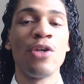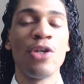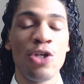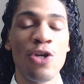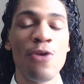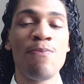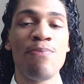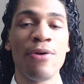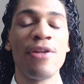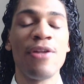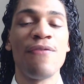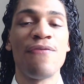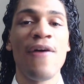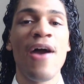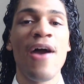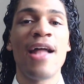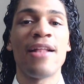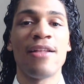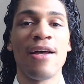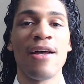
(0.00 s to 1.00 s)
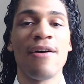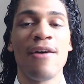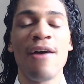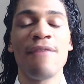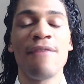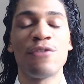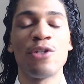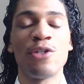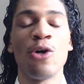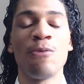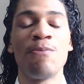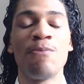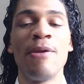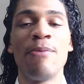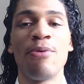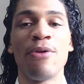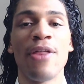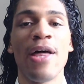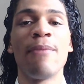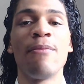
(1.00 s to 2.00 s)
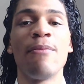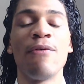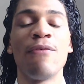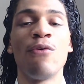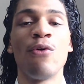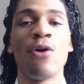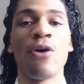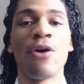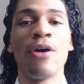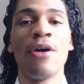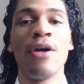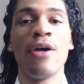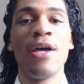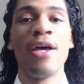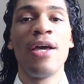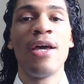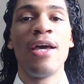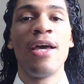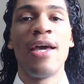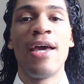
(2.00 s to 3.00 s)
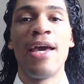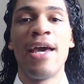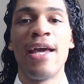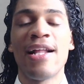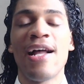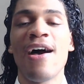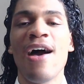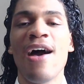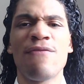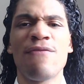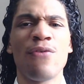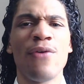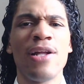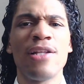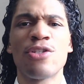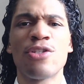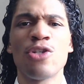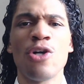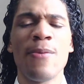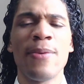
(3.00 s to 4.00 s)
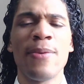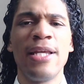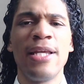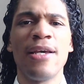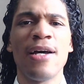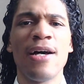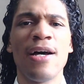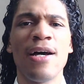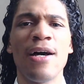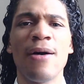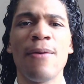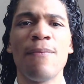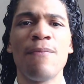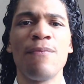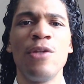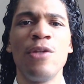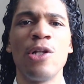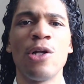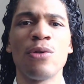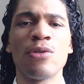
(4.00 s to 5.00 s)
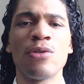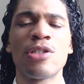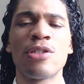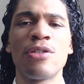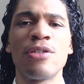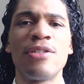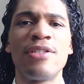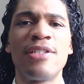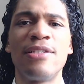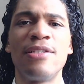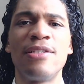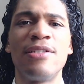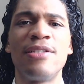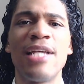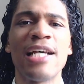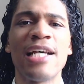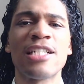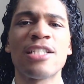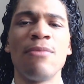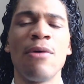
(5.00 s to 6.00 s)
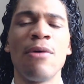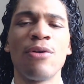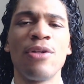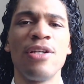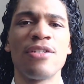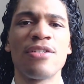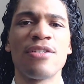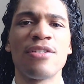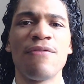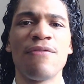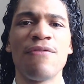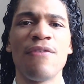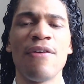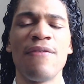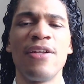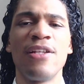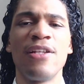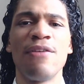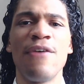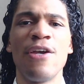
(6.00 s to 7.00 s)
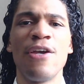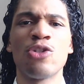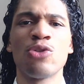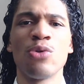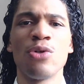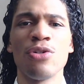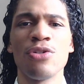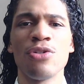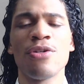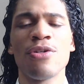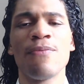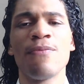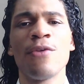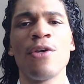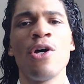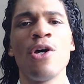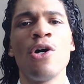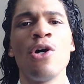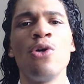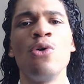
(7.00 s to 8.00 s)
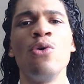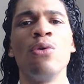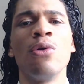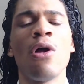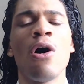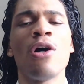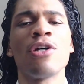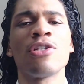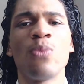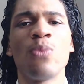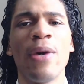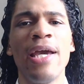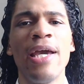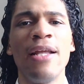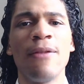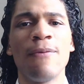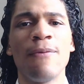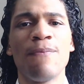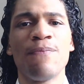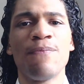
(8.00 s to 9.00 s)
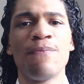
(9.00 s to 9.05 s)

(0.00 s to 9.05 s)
you're pretty fat. I've told people that before. And I've read so many, testimonies of individuals who lost weight